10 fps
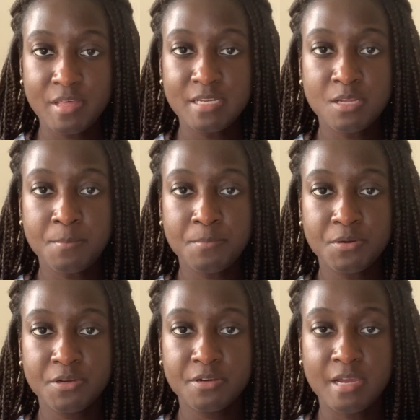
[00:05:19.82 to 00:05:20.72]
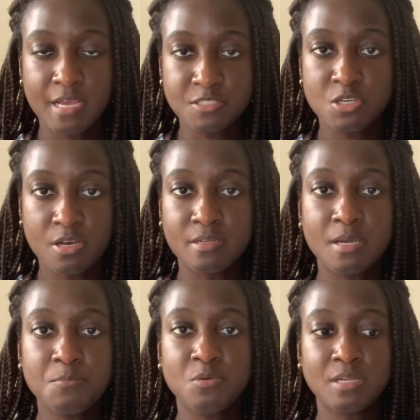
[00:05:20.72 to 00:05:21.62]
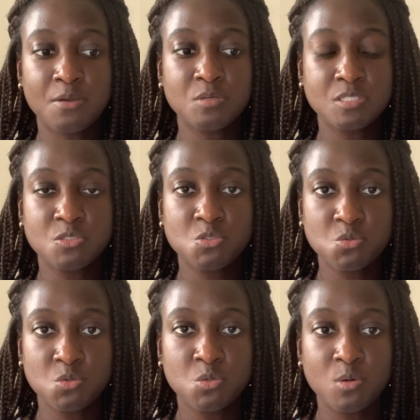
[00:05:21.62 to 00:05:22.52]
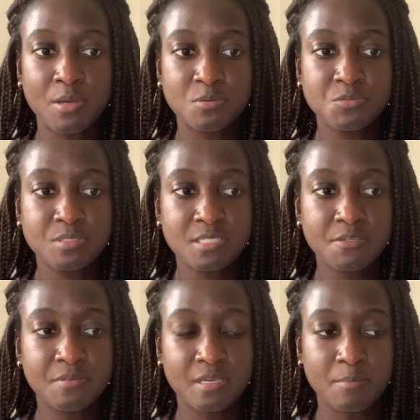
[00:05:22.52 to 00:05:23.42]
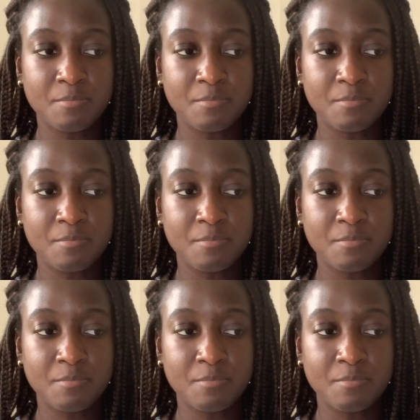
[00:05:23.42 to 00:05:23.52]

number has gone up. When I was in school, I was receiving,